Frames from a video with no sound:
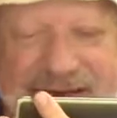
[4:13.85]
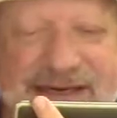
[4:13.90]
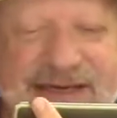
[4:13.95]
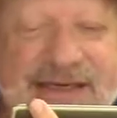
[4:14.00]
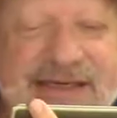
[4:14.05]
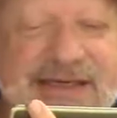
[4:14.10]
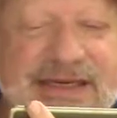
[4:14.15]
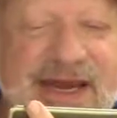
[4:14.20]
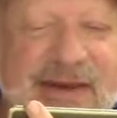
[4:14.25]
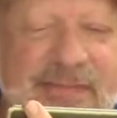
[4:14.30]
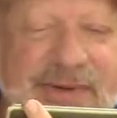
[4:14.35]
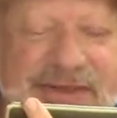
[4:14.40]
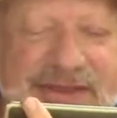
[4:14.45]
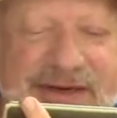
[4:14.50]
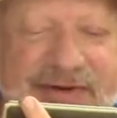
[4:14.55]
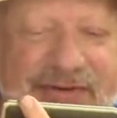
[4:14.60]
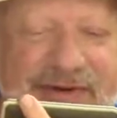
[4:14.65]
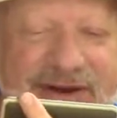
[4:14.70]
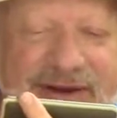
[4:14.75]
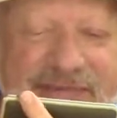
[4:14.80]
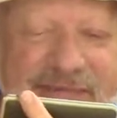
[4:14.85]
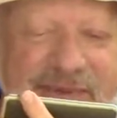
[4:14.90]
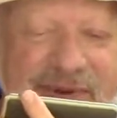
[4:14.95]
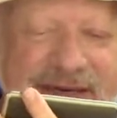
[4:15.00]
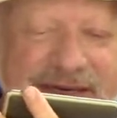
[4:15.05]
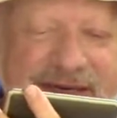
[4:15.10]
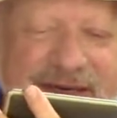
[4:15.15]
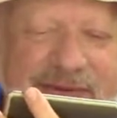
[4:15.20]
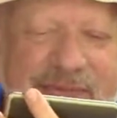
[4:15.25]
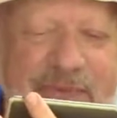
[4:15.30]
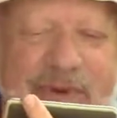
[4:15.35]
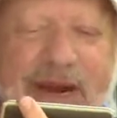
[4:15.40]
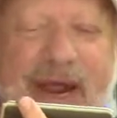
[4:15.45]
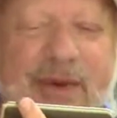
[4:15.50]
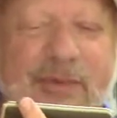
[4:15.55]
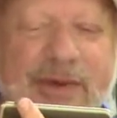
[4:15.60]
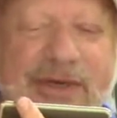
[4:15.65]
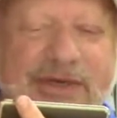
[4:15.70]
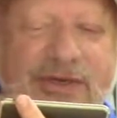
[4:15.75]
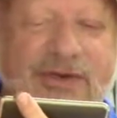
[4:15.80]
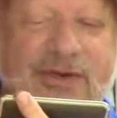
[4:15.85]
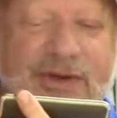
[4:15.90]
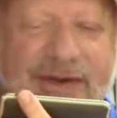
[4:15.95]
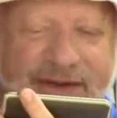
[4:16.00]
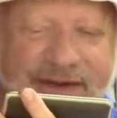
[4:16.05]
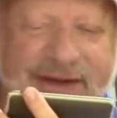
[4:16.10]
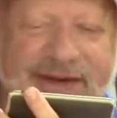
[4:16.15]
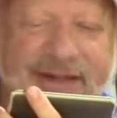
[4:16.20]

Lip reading: did say Pacific, but I retook it.